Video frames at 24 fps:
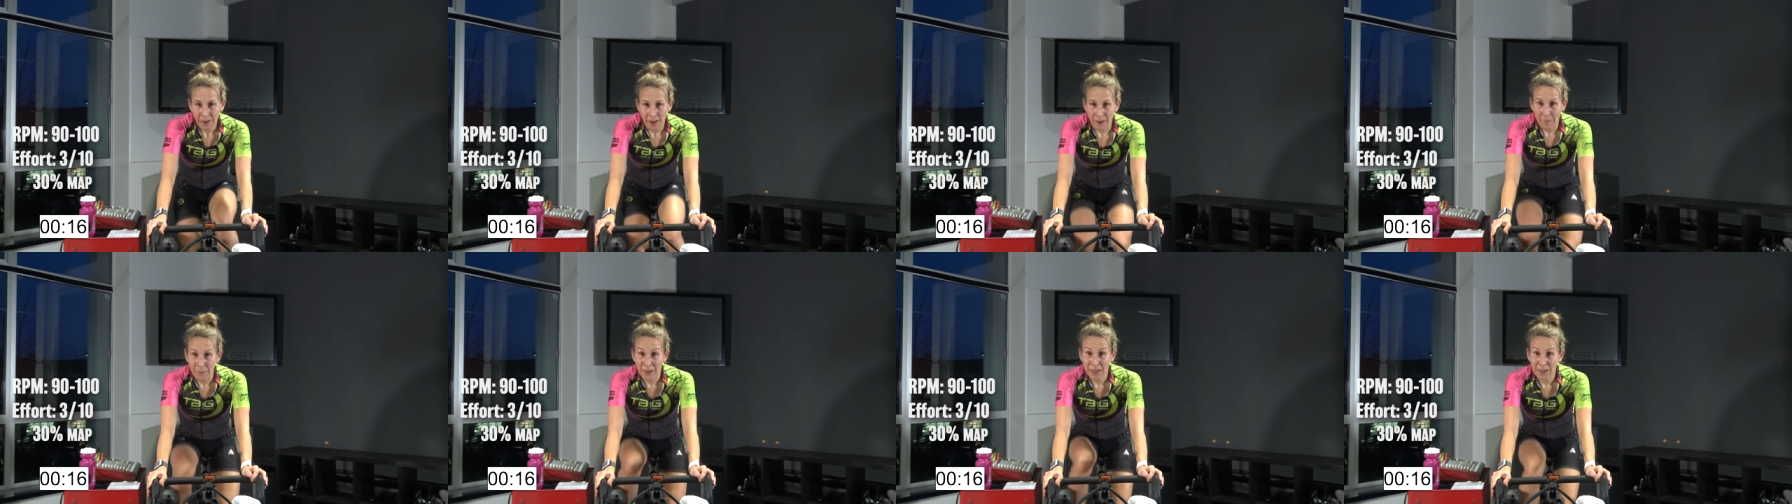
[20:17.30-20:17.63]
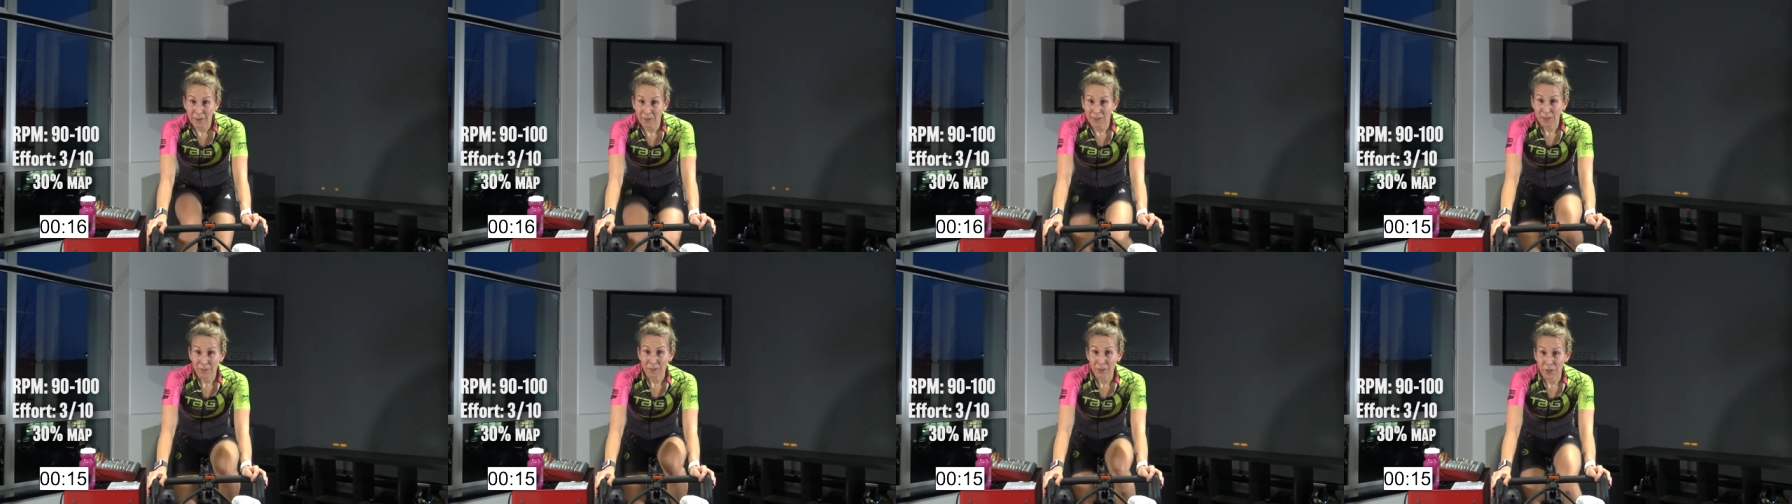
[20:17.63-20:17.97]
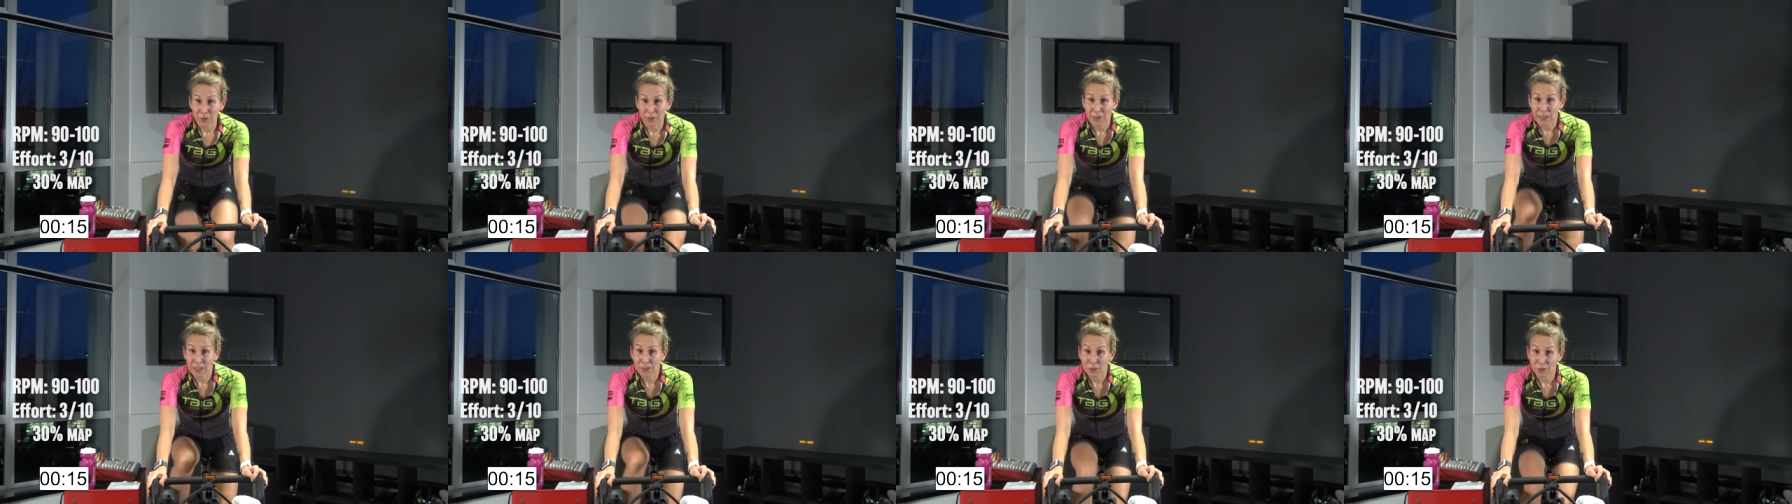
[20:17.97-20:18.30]
I might have given
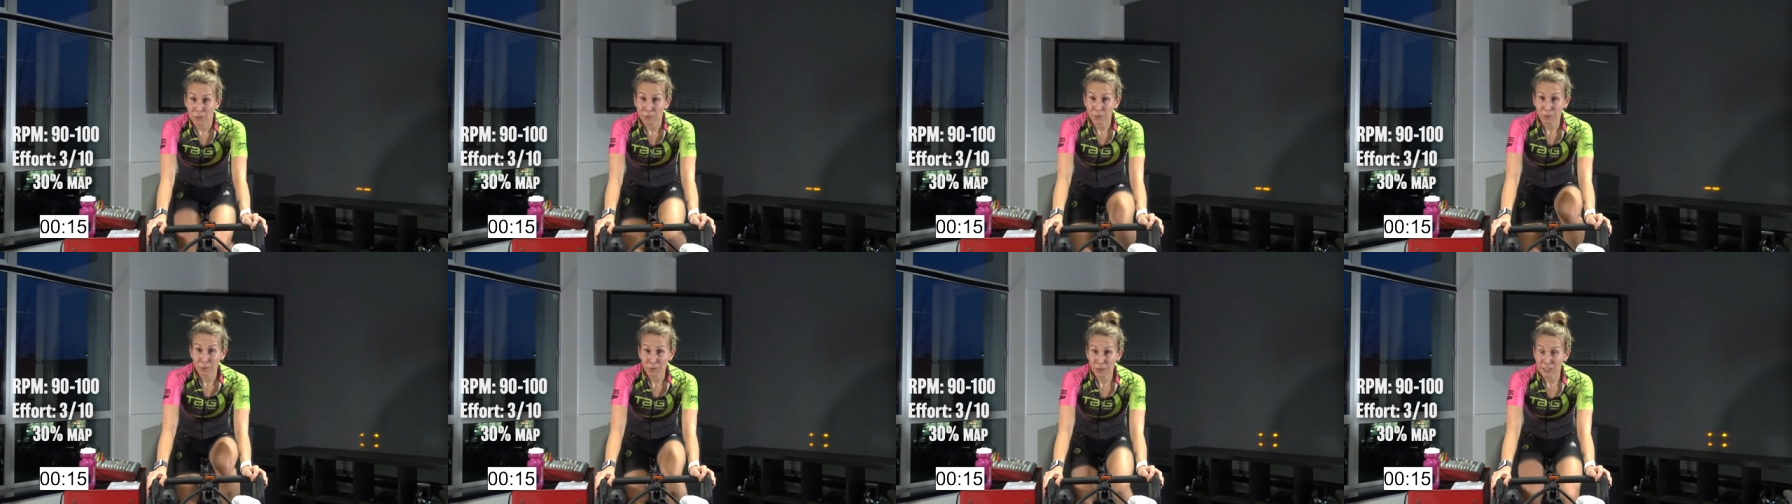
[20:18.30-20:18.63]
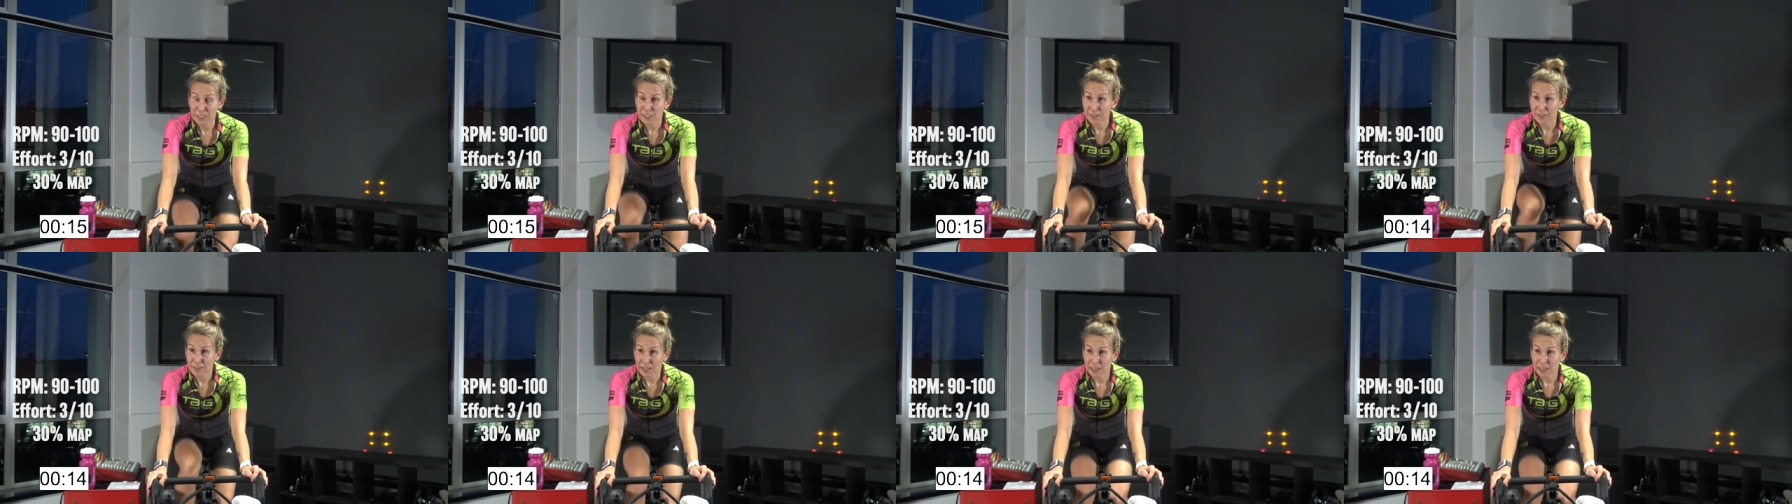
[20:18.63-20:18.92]
you an extra 15